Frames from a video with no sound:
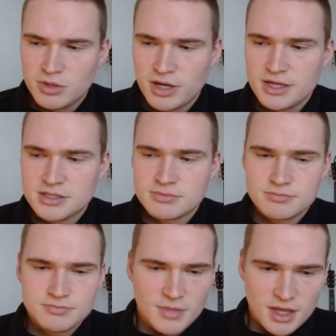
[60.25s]
eight,
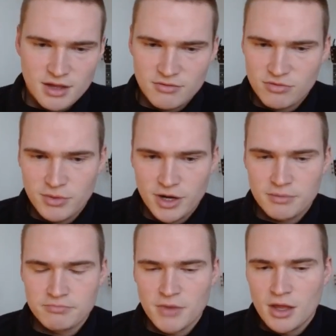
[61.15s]
and then from there
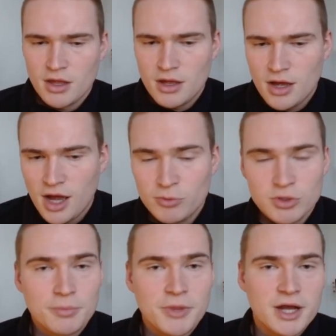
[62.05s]
I would
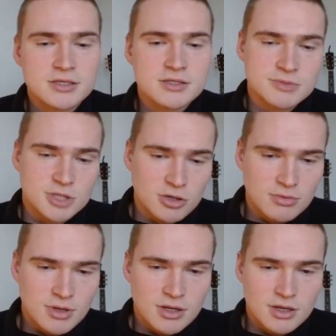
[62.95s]
update it. So
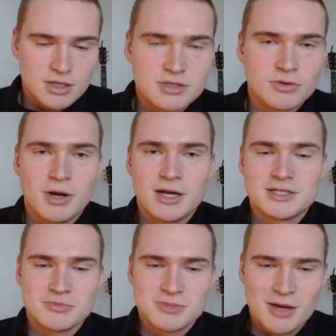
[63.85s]
uh, already
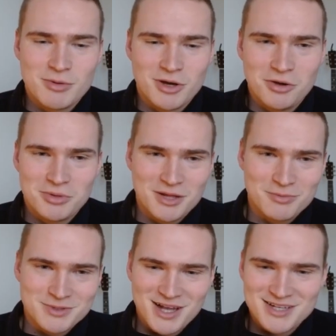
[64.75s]
some time ago, but that
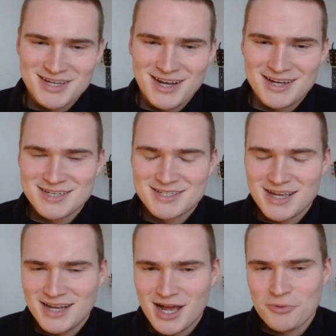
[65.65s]
was last analysis,
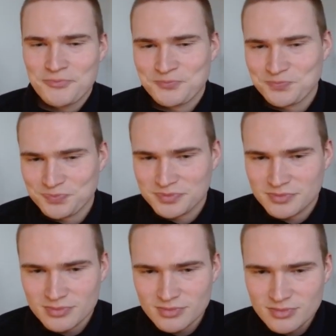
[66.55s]
and now
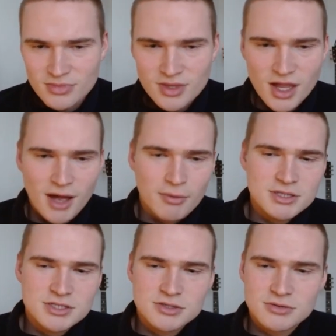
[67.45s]
I
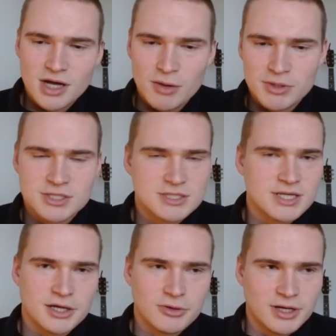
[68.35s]
wanted to uh, I wanted to
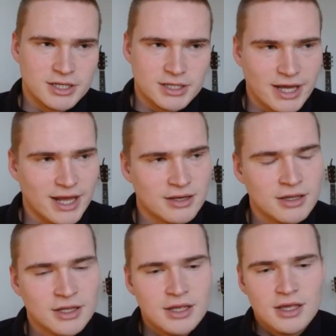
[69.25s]
take a look at it again.
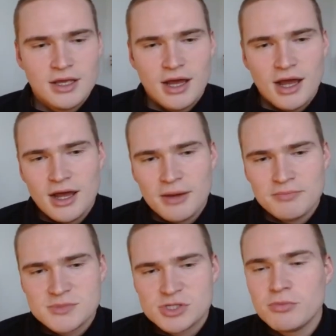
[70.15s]

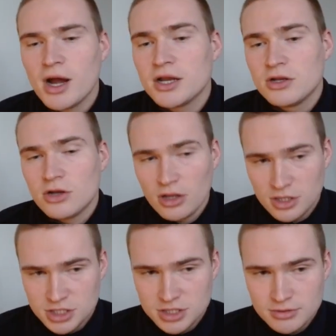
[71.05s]
Um, to my
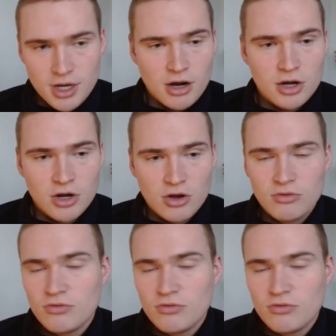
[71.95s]
knowledge, there are no